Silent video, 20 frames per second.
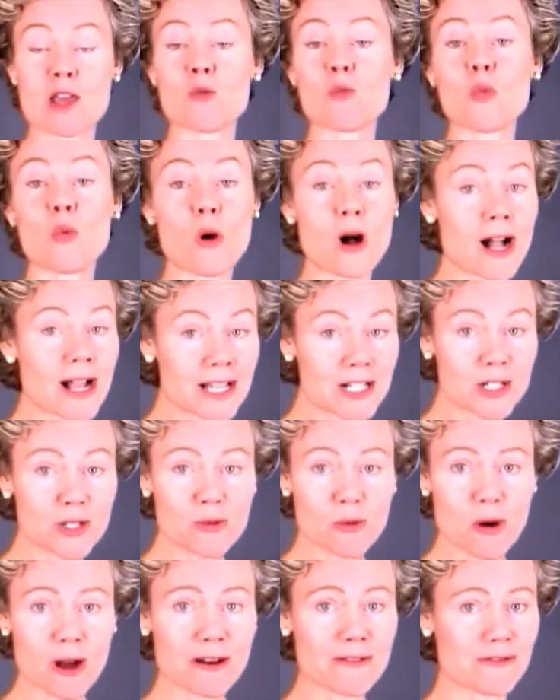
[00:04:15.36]
And why do
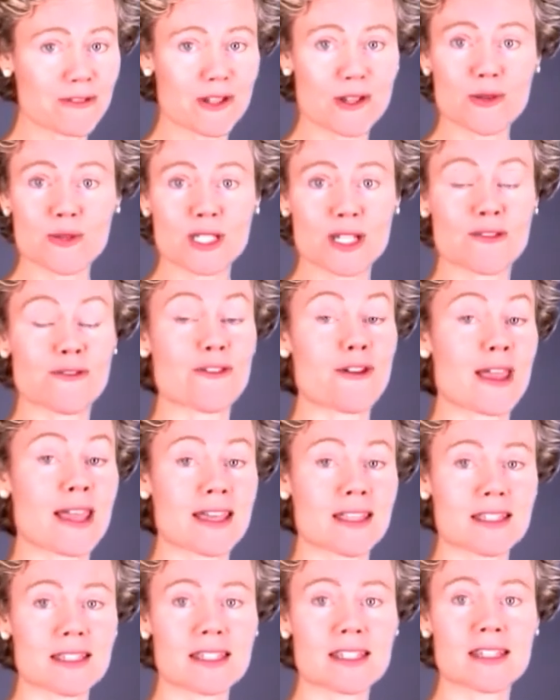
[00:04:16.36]
you want views and
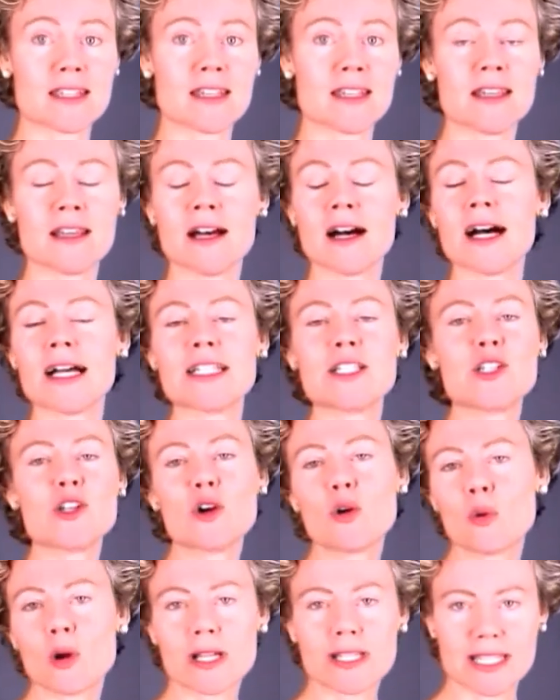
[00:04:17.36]
fans? I
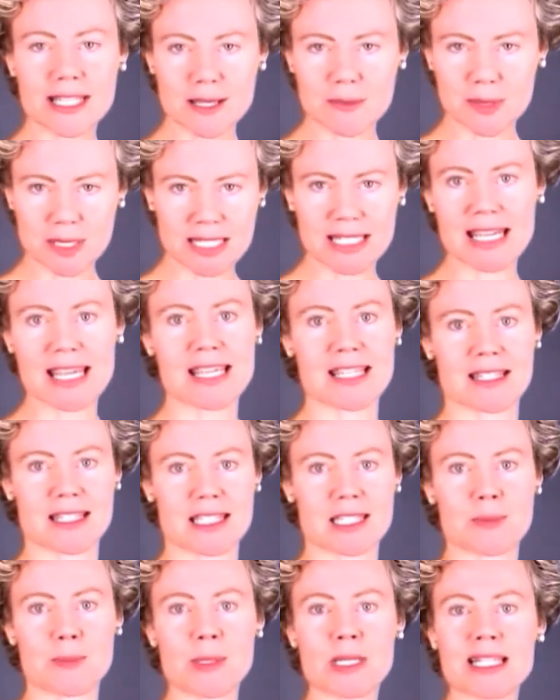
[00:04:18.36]
know I keep saying
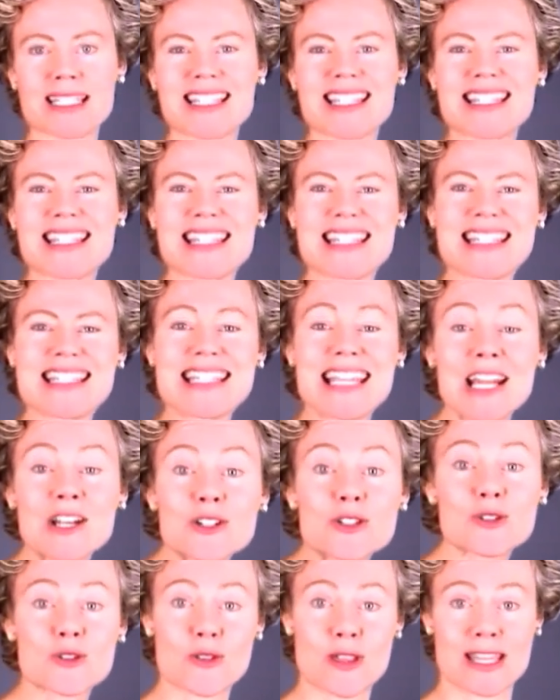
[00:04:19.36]
this because it's
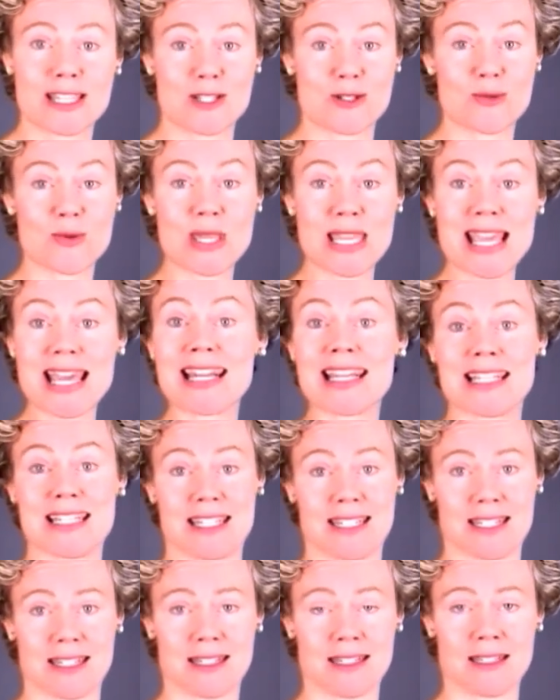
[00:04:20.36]
essential that you get
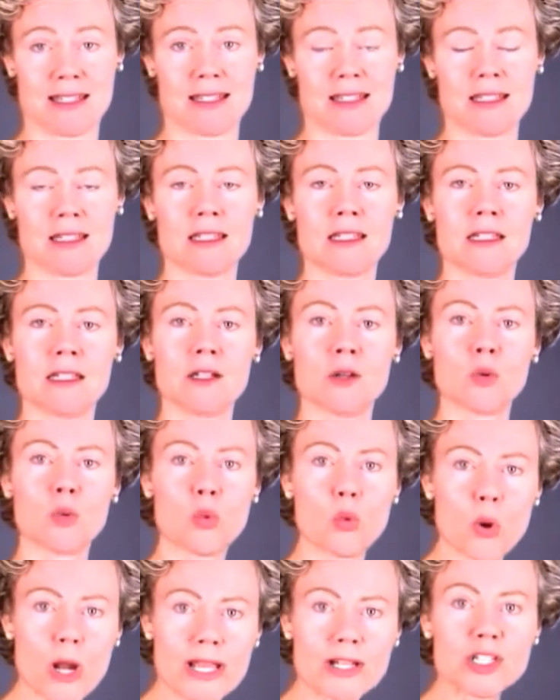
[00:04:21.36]
it.
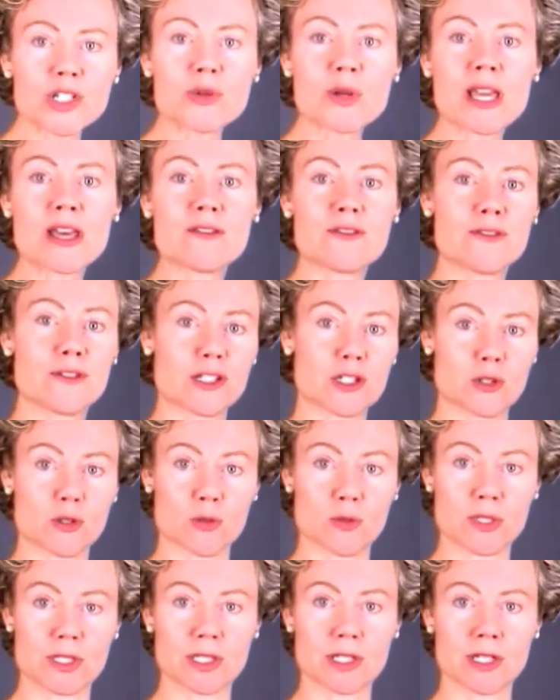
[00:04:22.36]
When you get
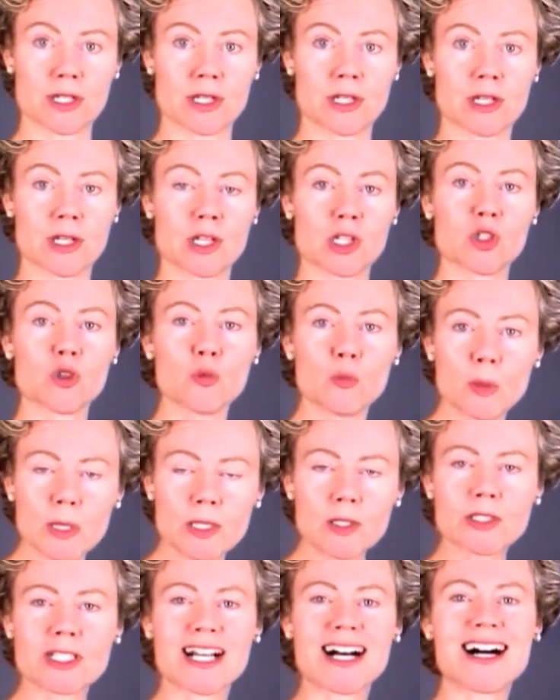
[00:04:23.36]
views, you
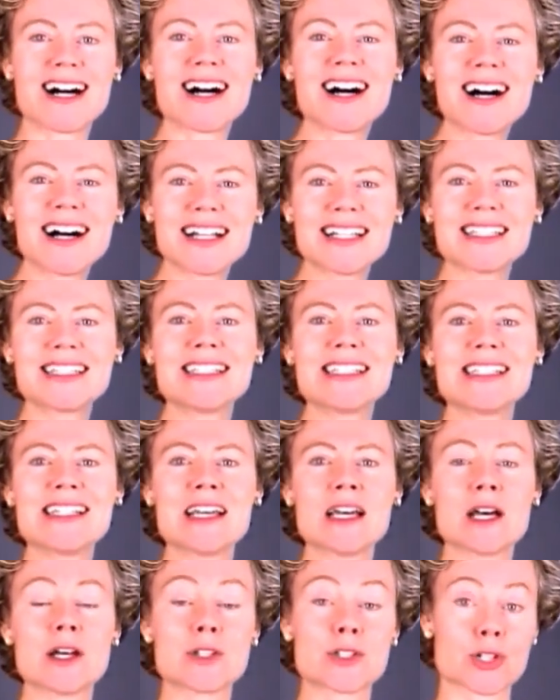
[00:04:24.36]
build a
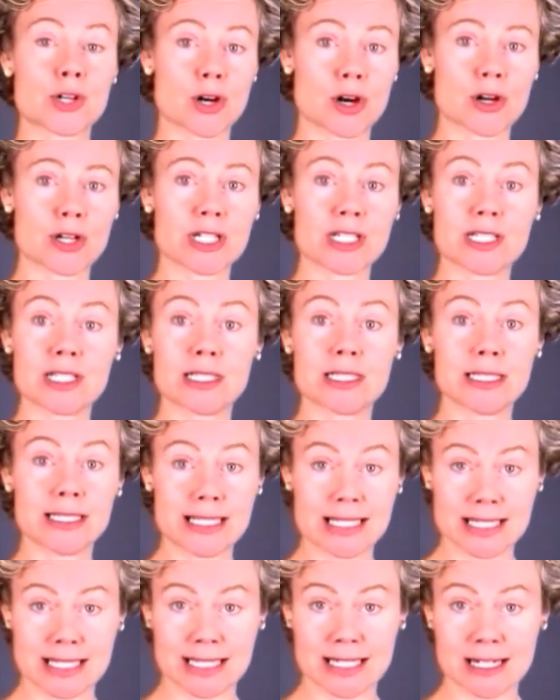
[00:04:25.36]
highly targeted
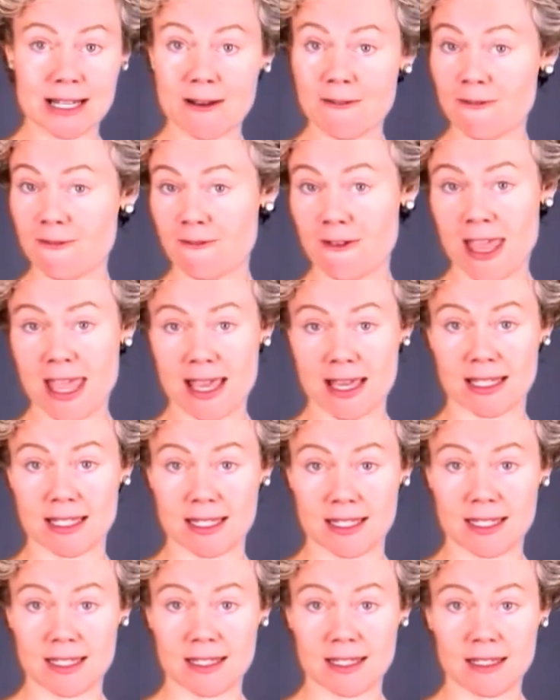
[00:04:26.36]
list of
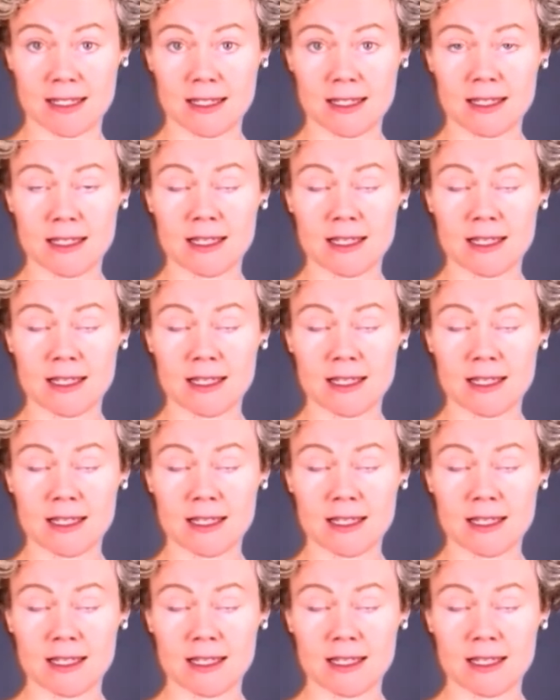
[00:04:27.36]
fans.